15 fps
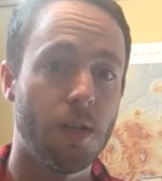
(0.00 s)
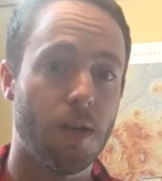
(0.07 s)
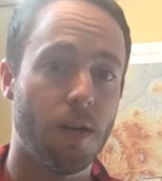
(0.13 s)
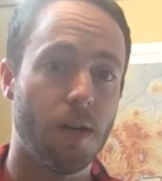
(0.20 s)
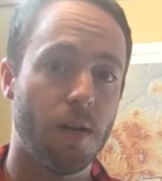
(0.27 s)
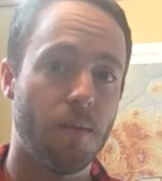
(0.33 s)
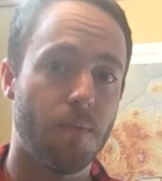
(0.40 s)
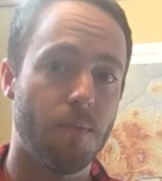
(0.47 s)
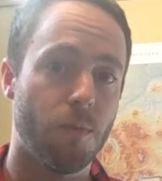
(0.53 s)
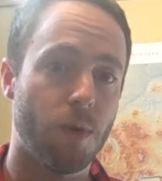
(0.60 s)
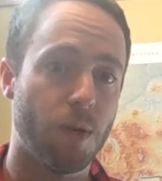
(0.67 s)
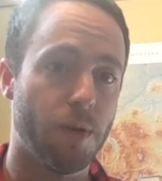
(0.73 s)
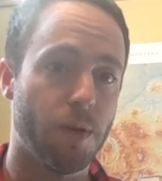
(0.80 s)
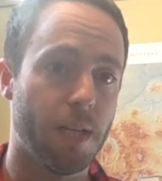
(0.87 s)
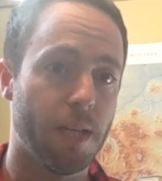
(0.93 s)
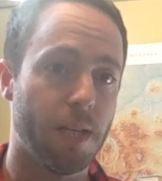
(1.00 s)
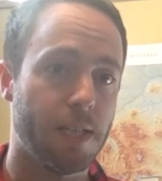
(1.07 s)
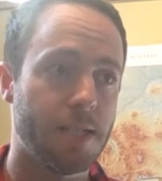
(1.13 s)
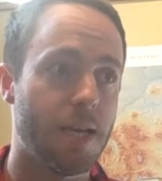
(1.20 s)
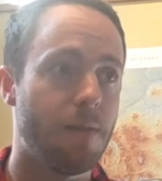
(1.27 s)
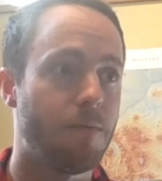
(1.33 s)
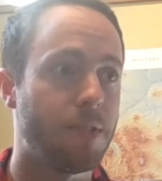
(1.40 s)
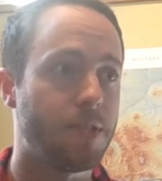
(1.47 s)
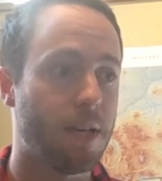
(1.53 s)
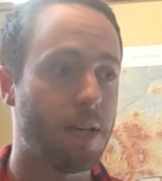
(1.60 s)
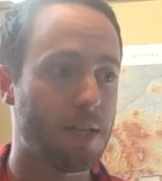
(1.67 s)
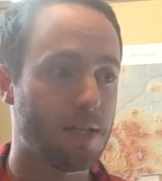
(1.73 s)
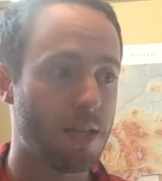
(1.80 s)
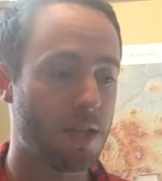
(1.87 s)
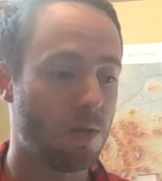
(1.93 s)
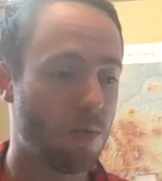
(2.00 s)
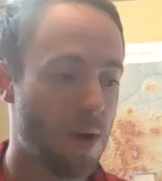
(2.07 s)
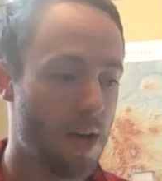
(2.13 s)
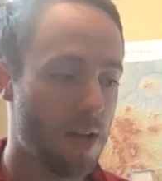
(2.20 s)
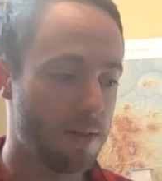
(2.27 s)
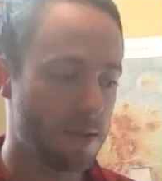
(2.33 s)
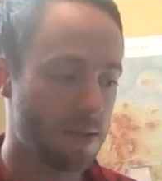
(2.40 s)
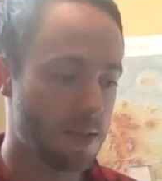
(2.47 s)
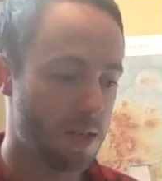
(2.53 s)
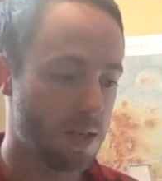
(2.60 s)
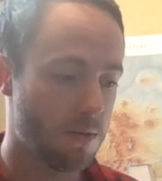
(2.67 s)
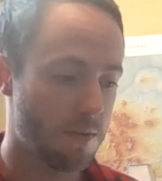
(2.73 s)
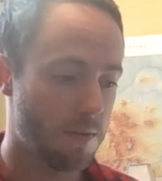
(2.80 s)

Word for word: Um, we really like to emphasize that the Wild and Scenic